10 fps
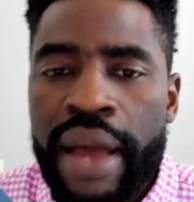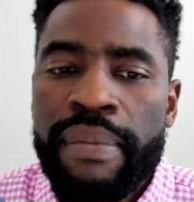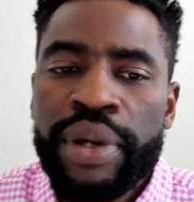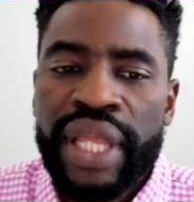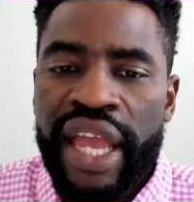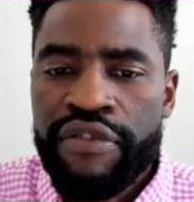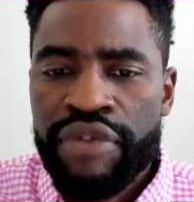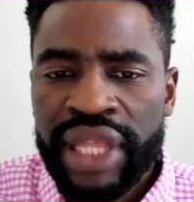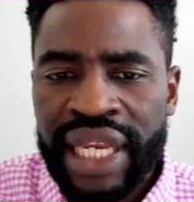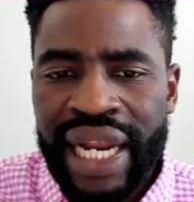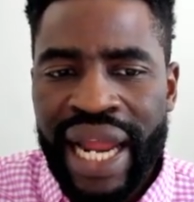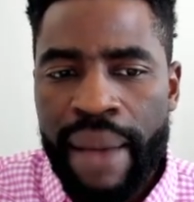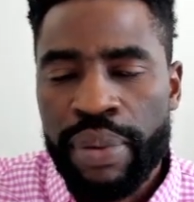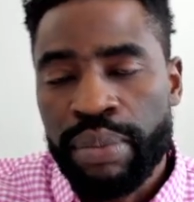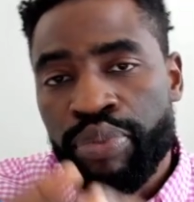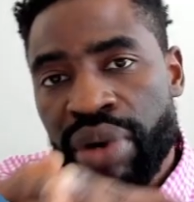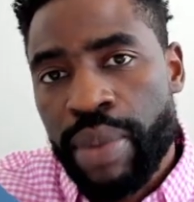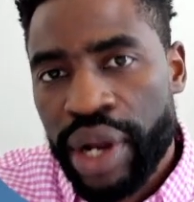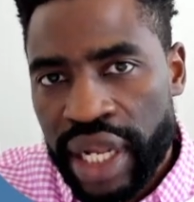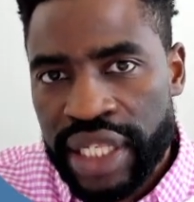But everything that happened
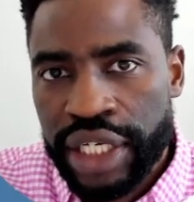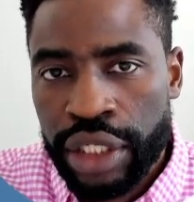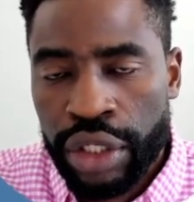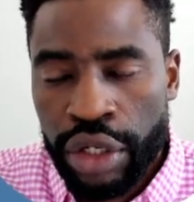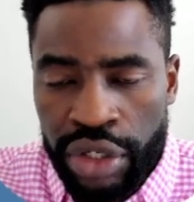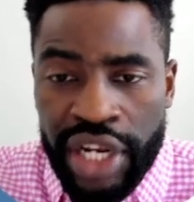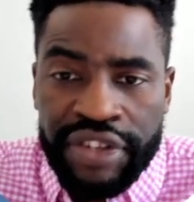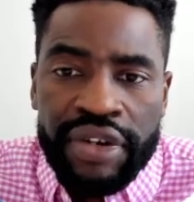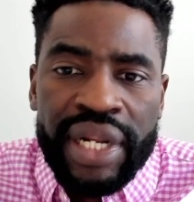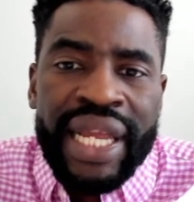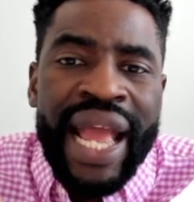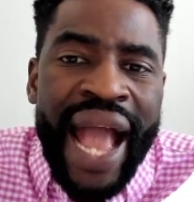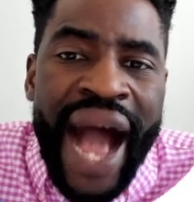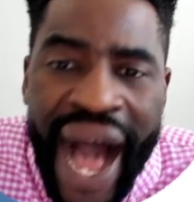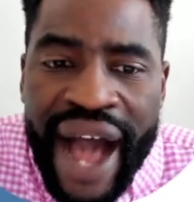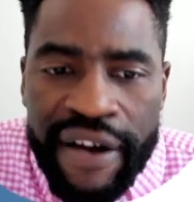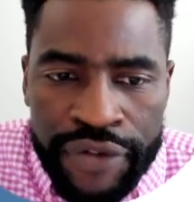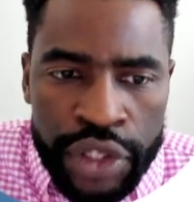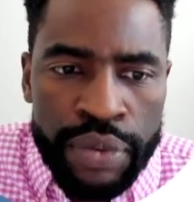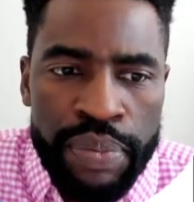pre-market session doesn't necessarily have
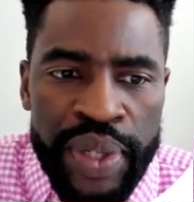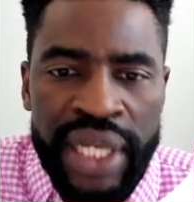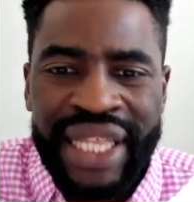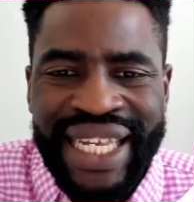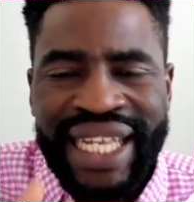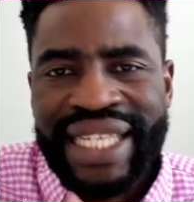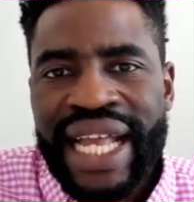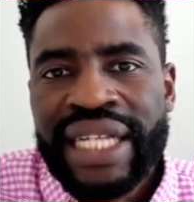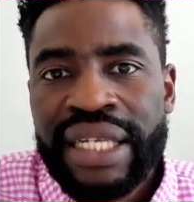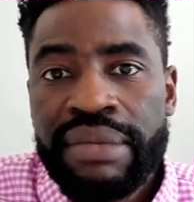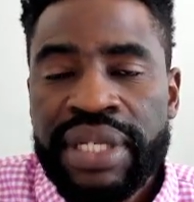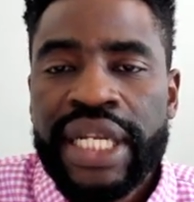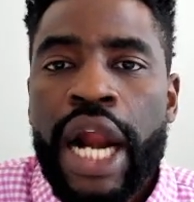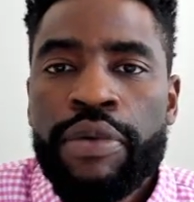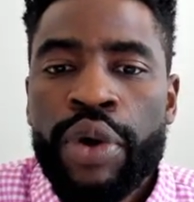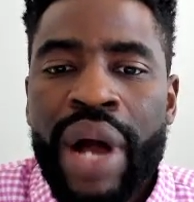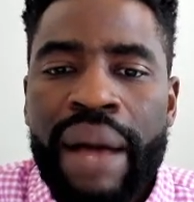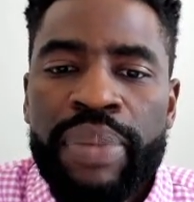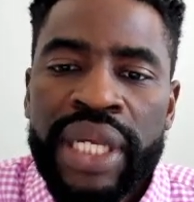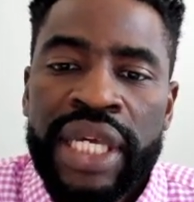to be the exact same scenario
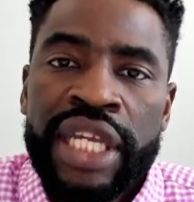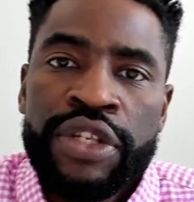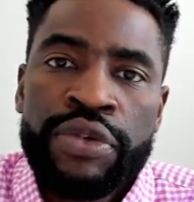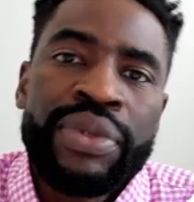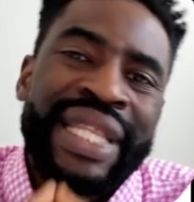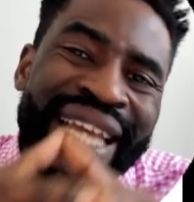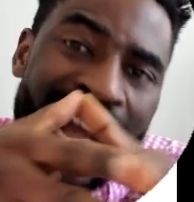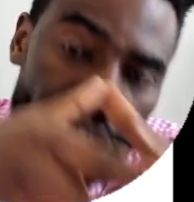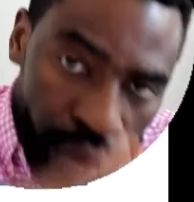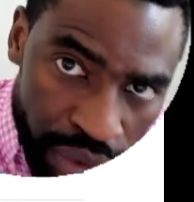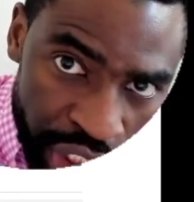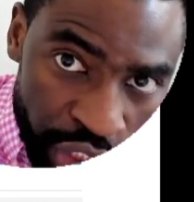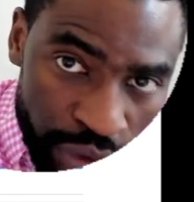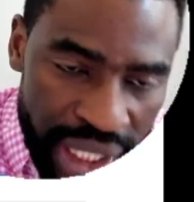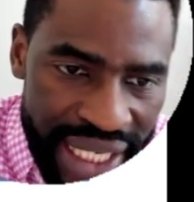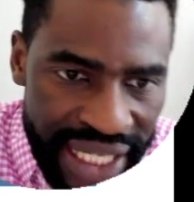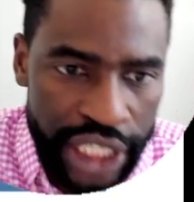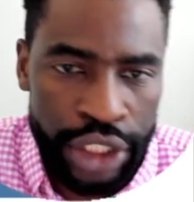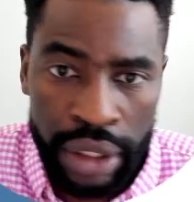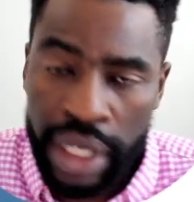happening into the actual intraday session,